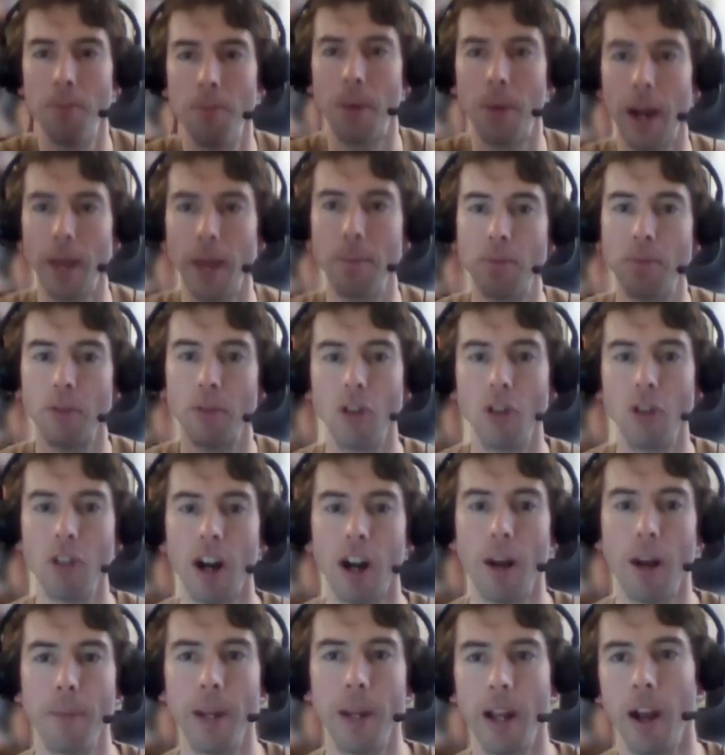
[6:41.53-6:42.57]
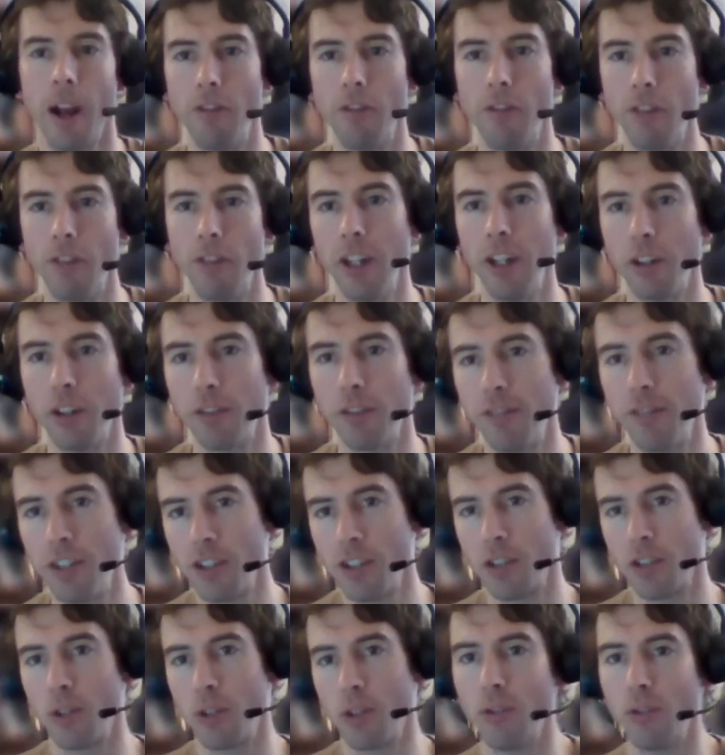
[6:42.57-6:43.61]
by programming a real
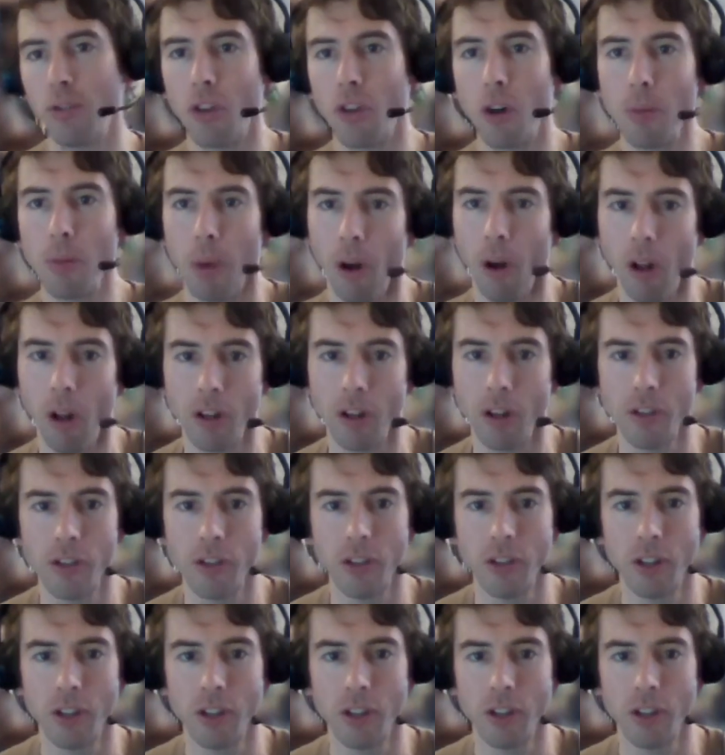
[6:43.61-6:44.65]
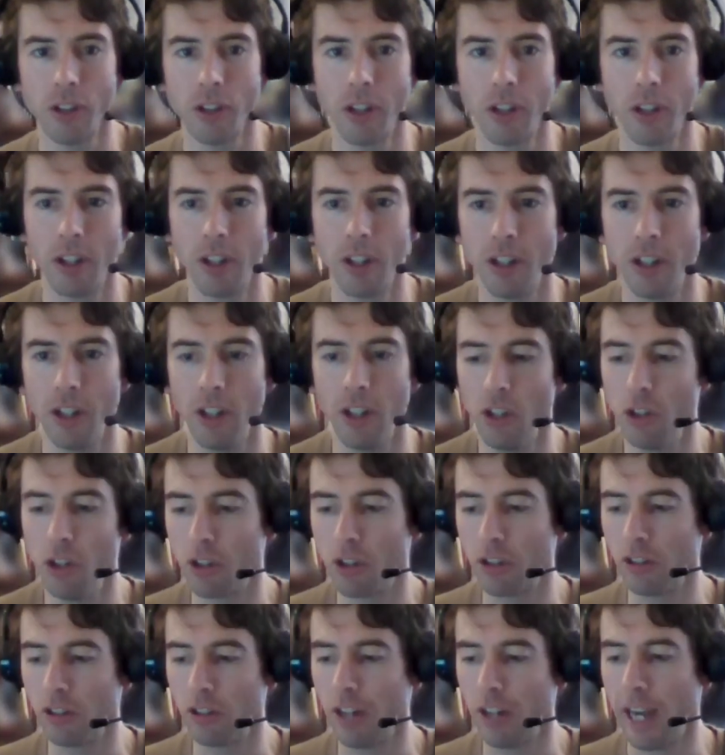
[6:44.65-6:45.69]
physical robot, you
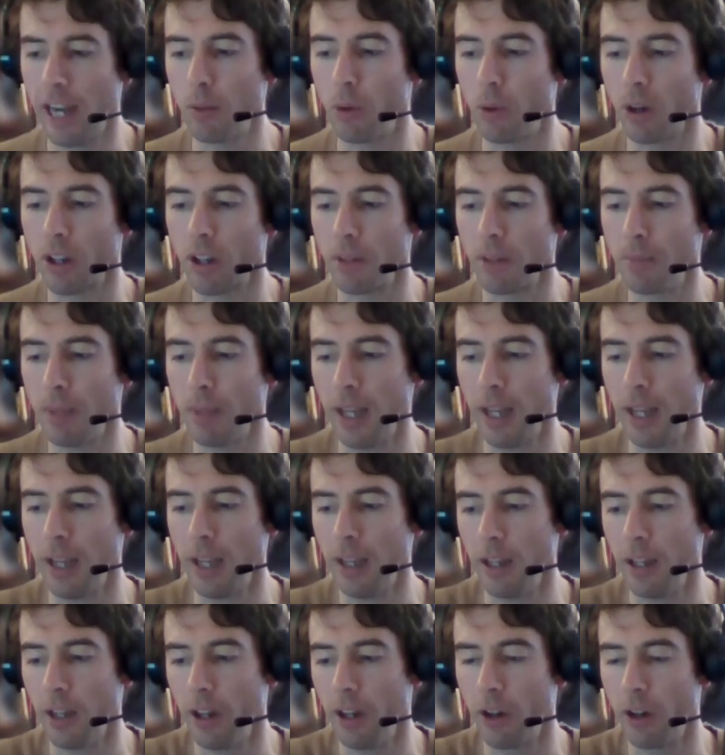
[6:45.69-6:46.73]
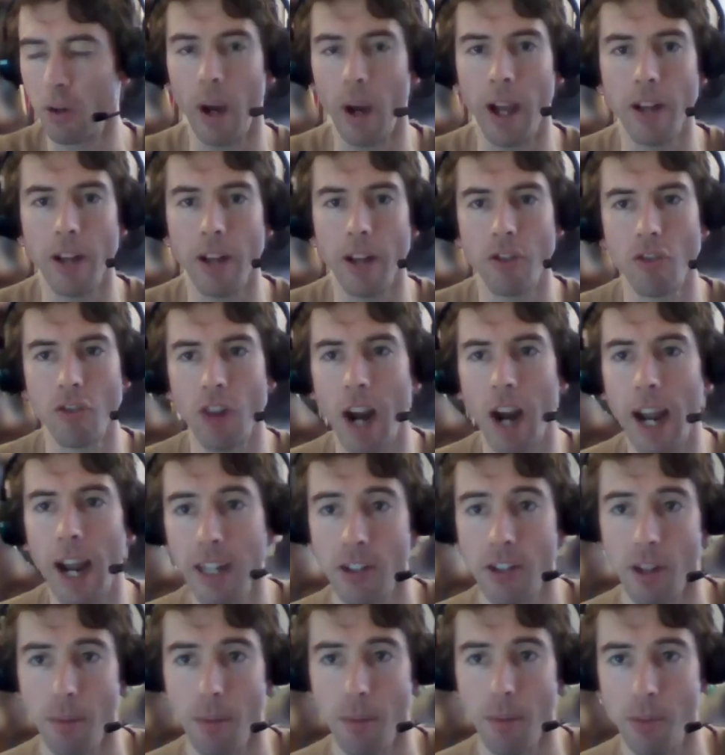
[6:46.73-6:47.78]
create what can be you know quite a dry
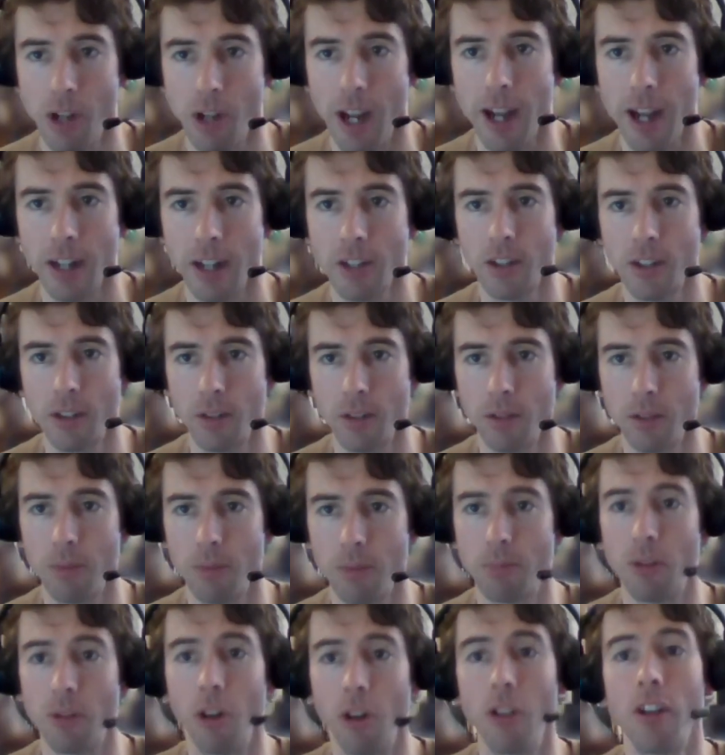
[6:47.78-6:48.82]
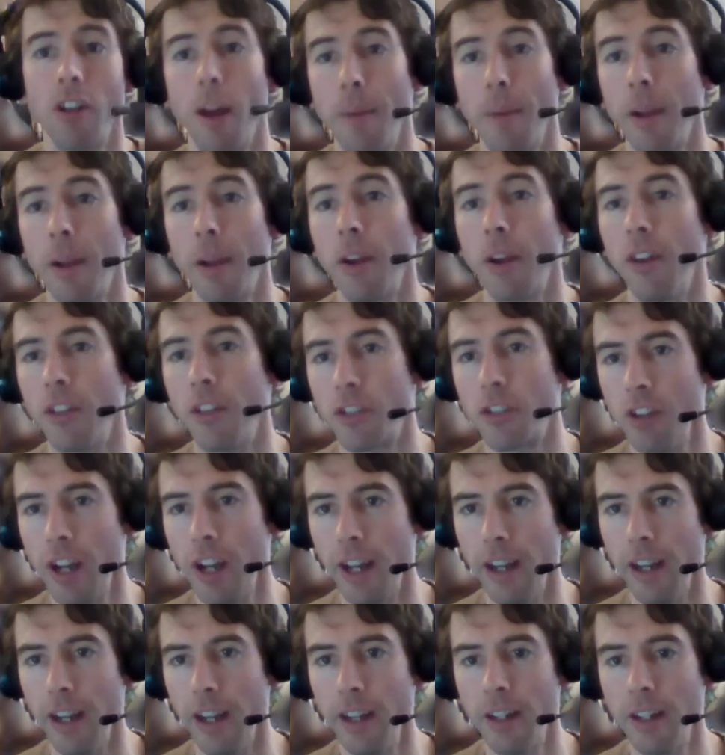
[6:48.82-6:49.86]
subject, programming on the
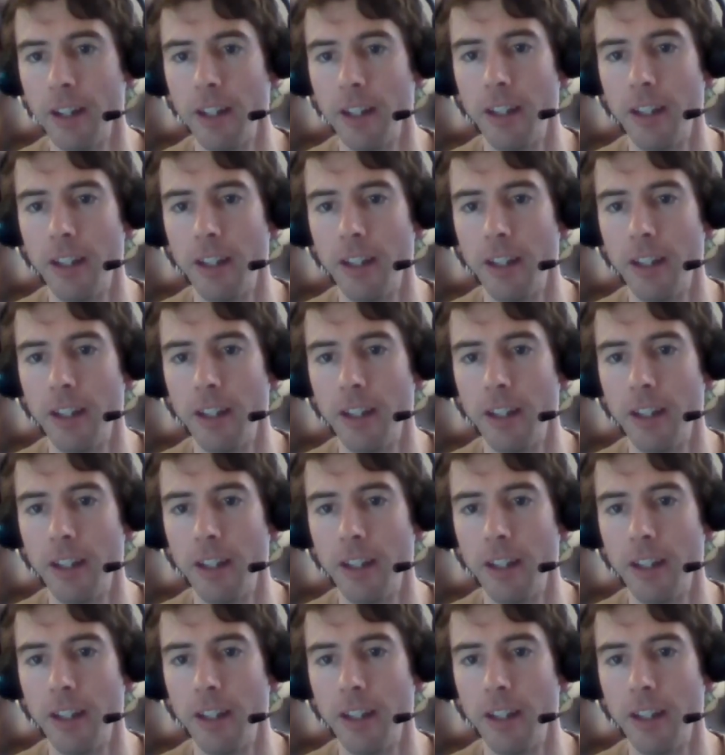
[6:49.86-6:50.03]
screen.